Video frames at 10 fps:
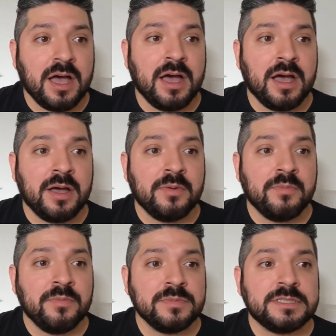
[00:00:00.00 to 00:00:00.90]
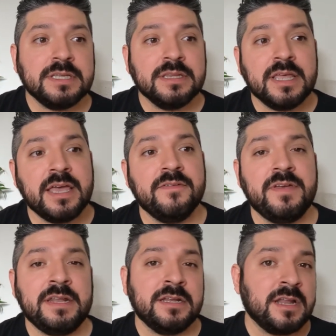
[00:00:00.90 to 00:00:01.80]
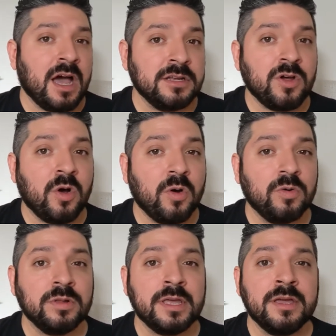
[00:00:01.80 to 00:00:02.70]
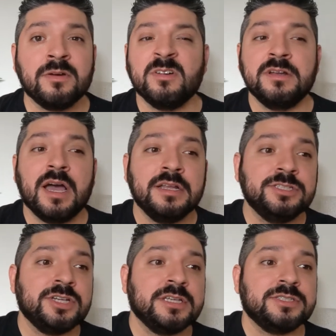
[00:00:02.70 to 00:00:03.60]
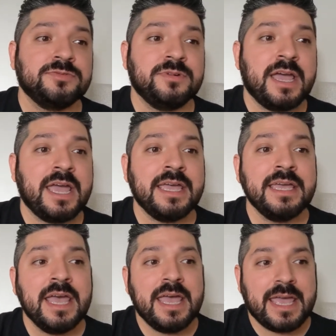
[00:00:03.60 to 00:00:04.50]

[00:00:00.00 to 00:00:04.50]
Um, to live in an unholy or an unjust way